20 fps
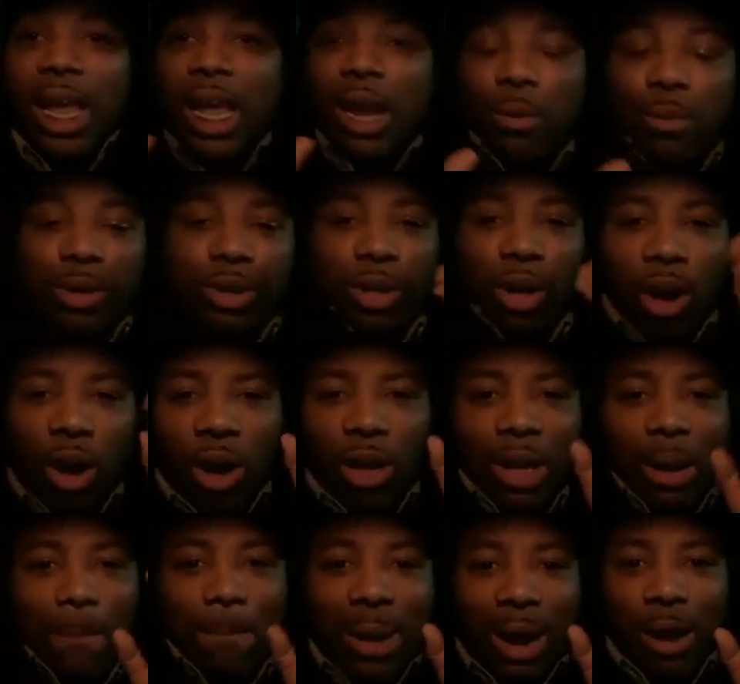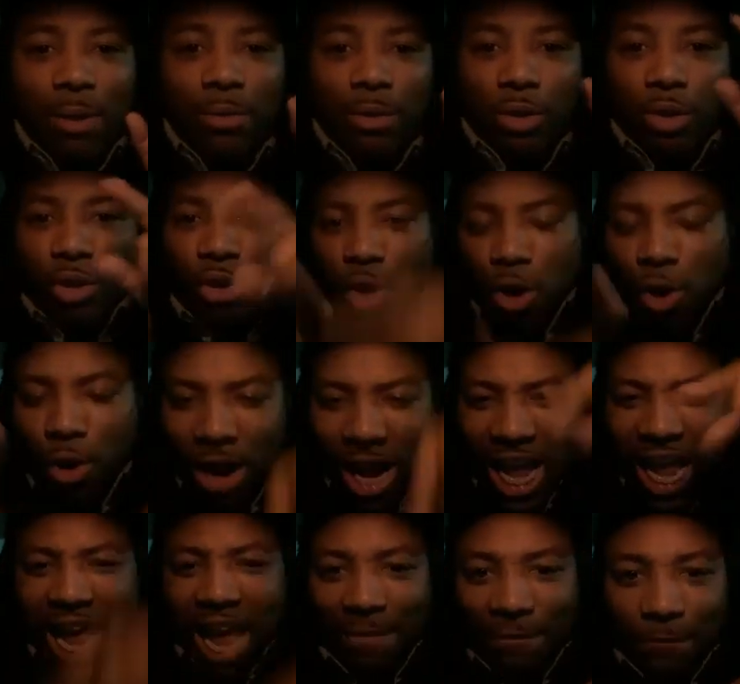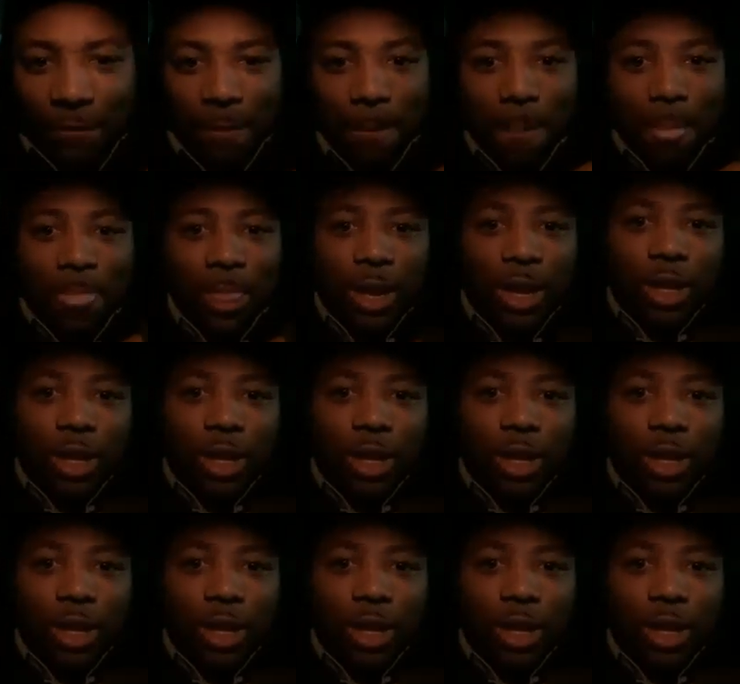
It was all about your effort